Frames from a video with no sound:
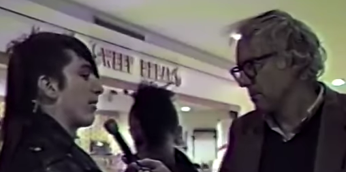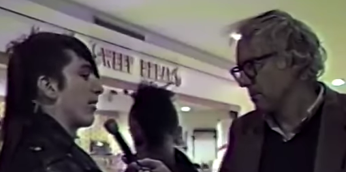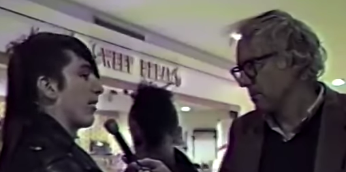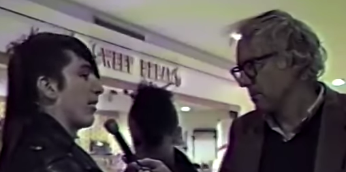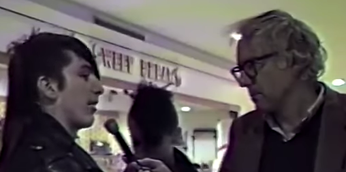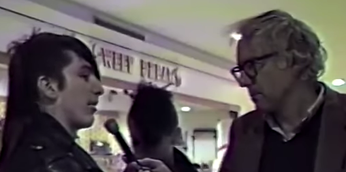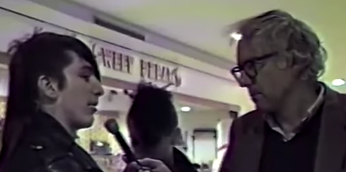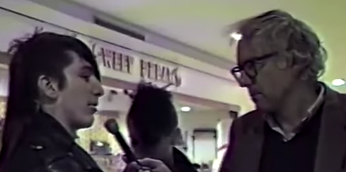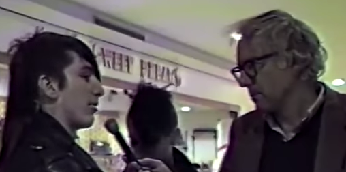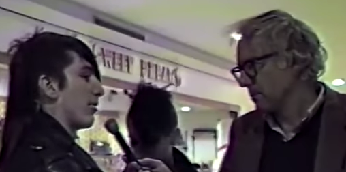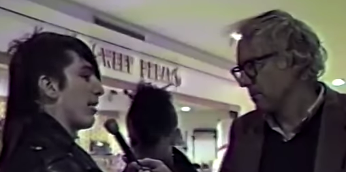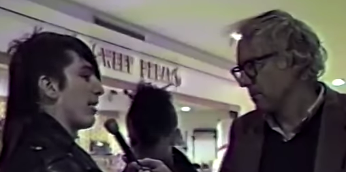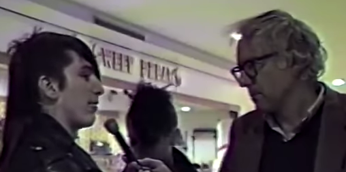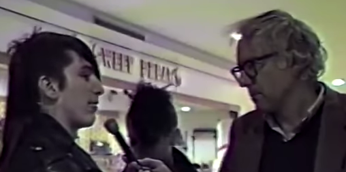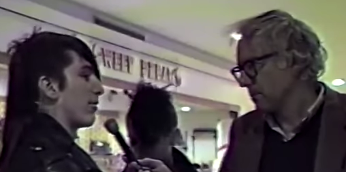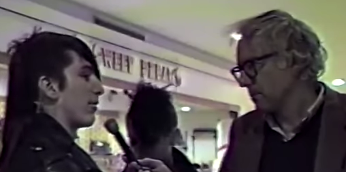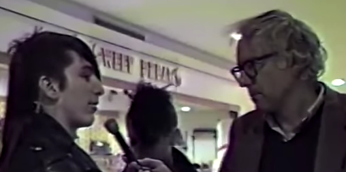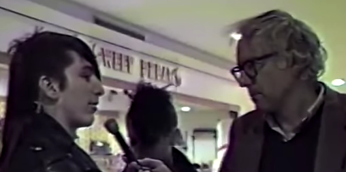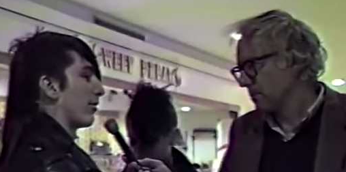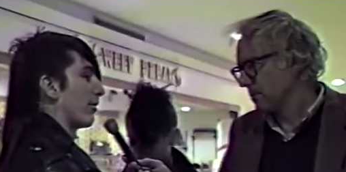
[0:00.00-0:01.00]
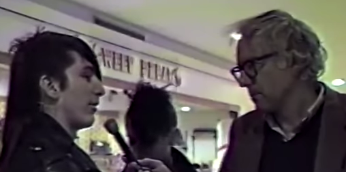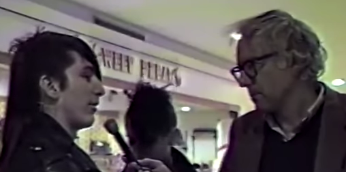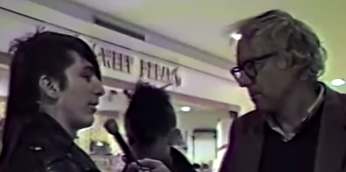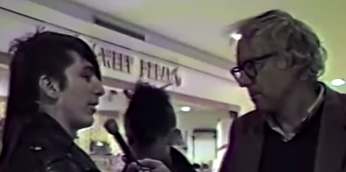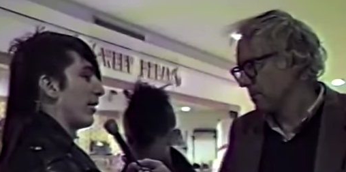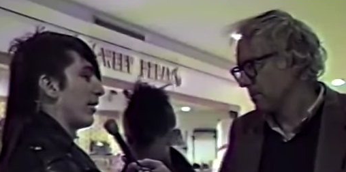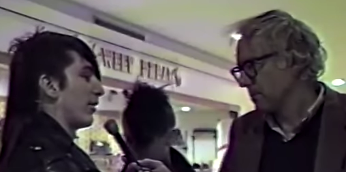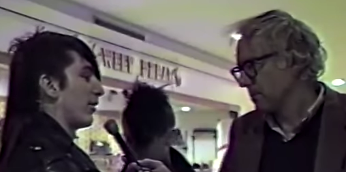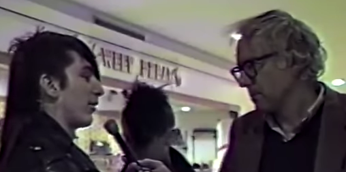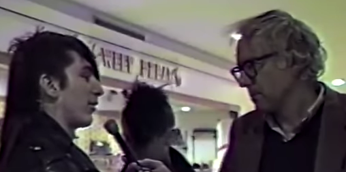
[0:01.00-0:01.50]
Speaker 1: the, the way we're
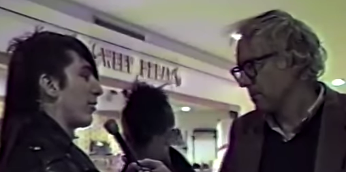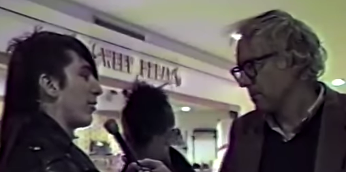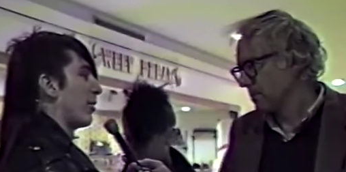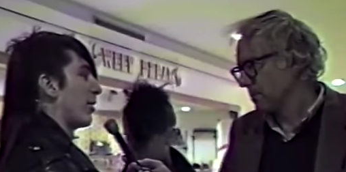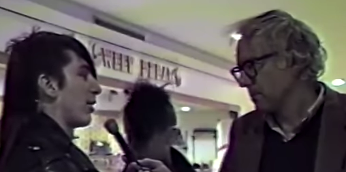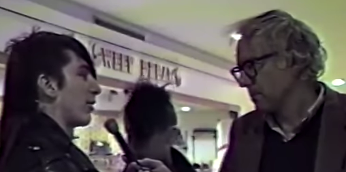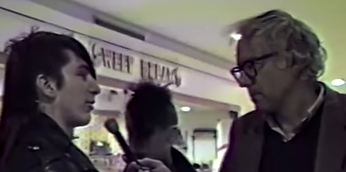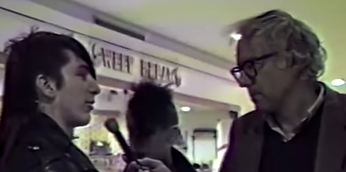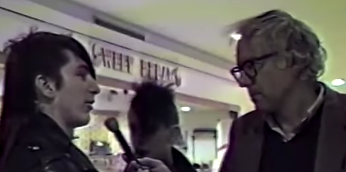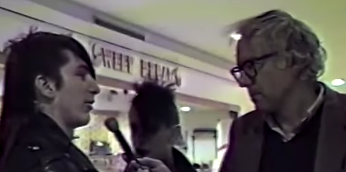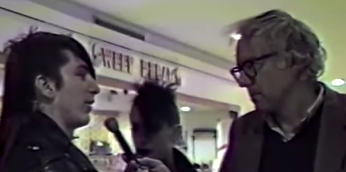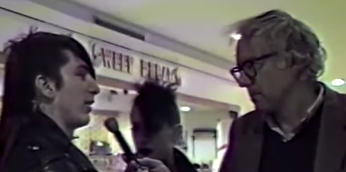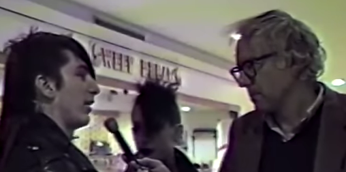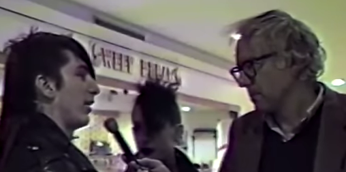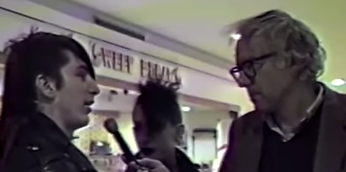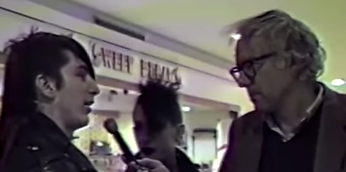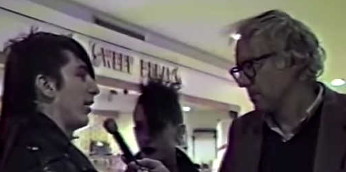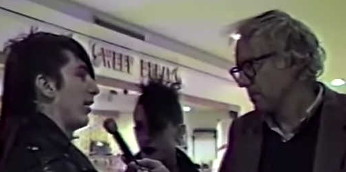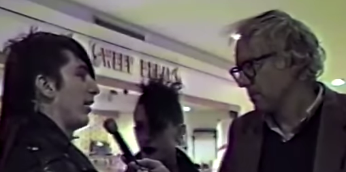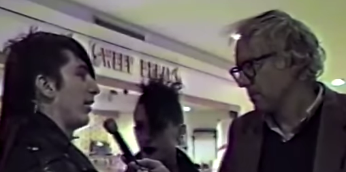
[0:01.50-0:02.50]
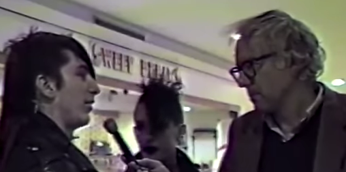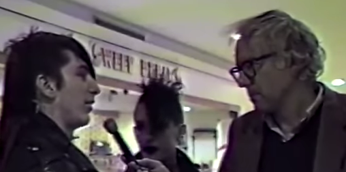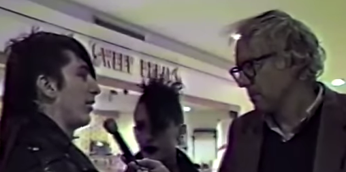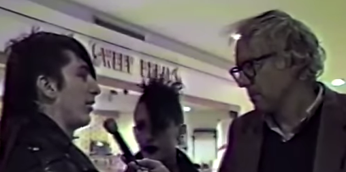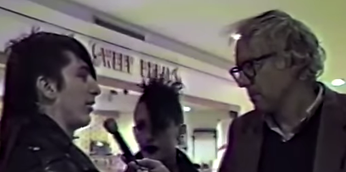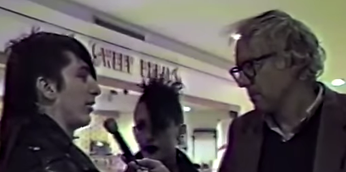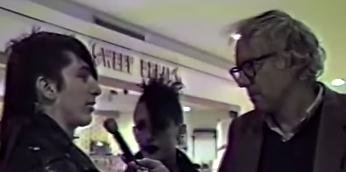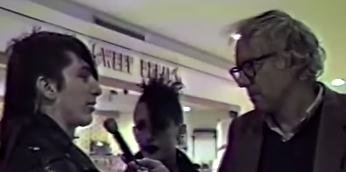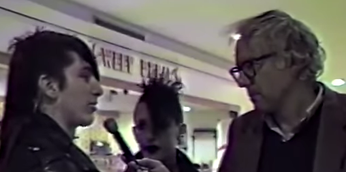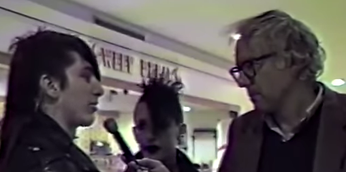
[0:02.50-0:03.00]
living in this democracy
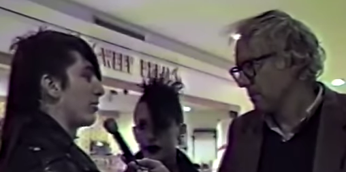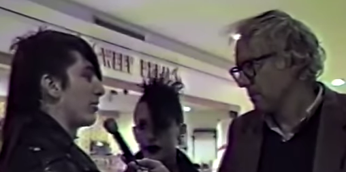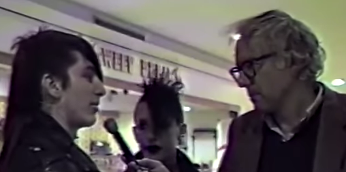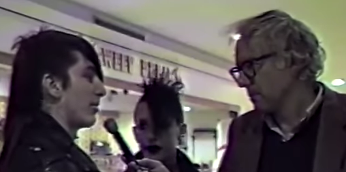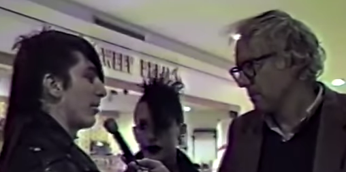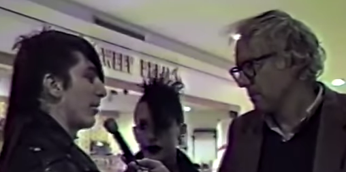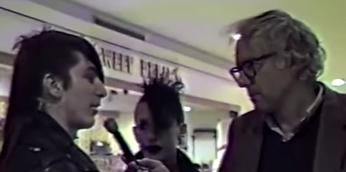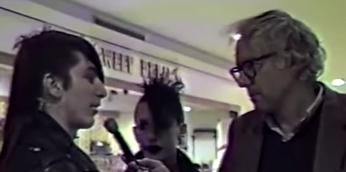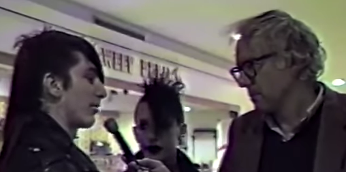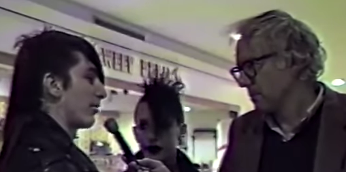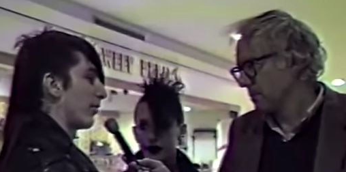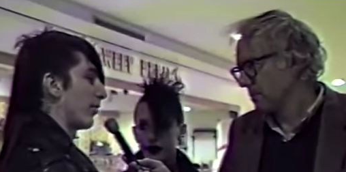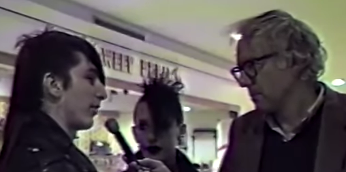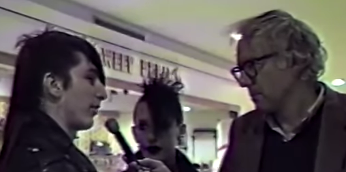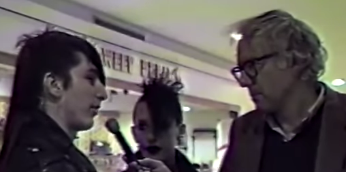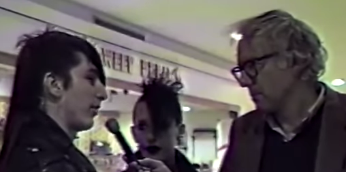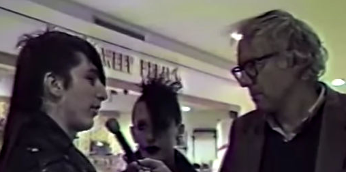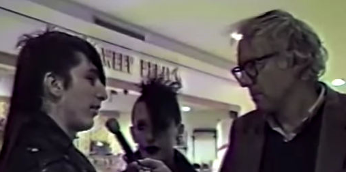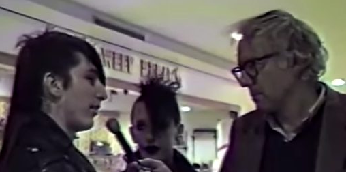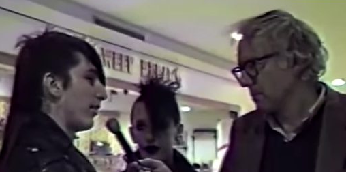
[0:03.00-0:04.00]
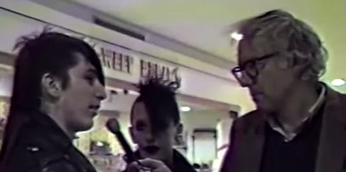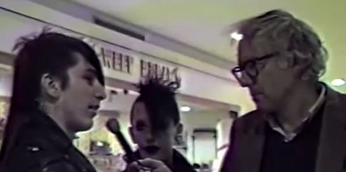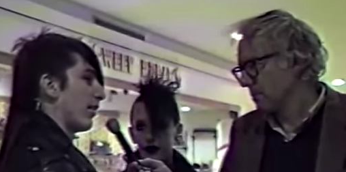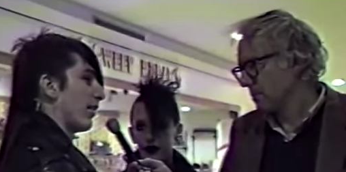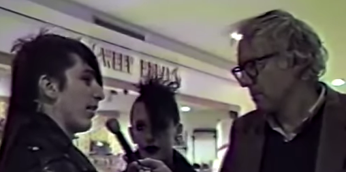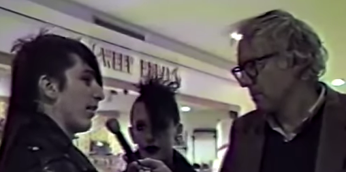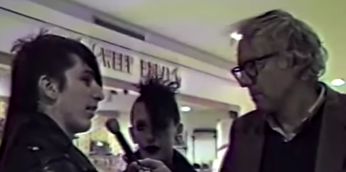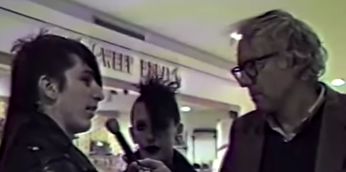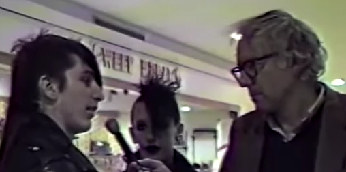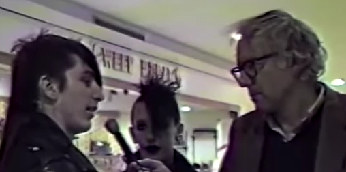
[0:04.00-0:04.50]
isn't a true democracy.
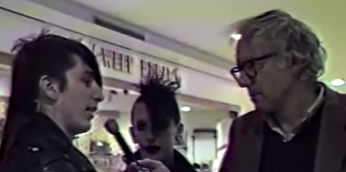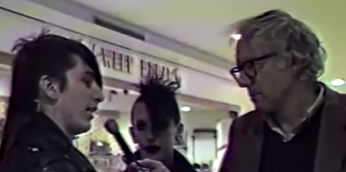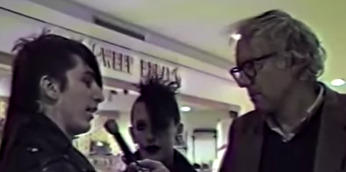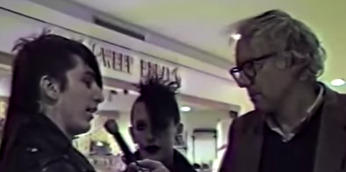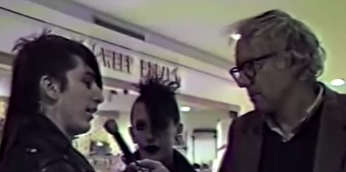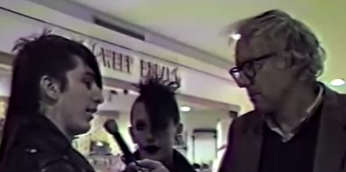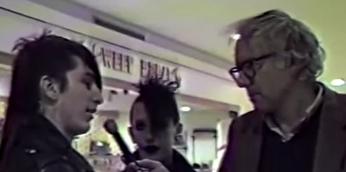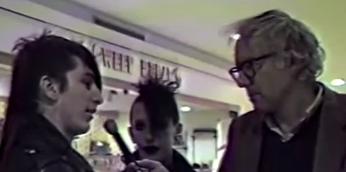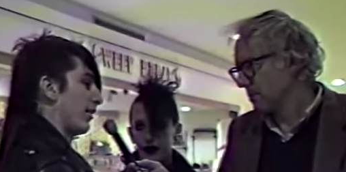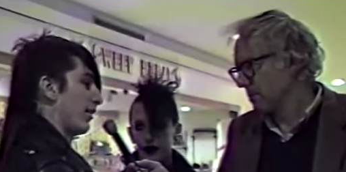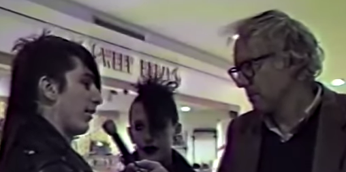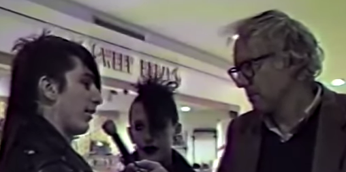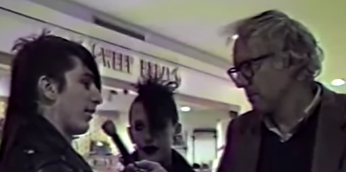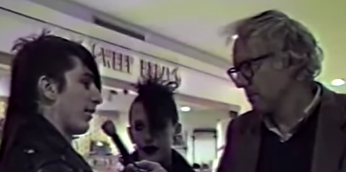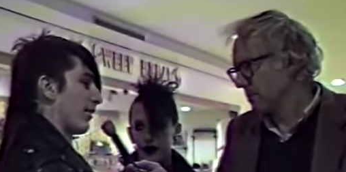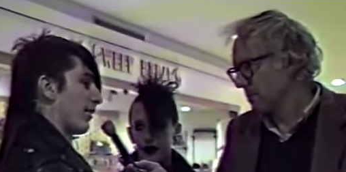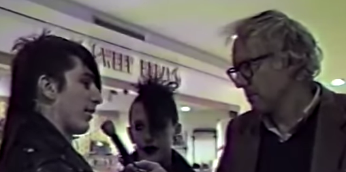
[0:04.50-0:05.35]
And,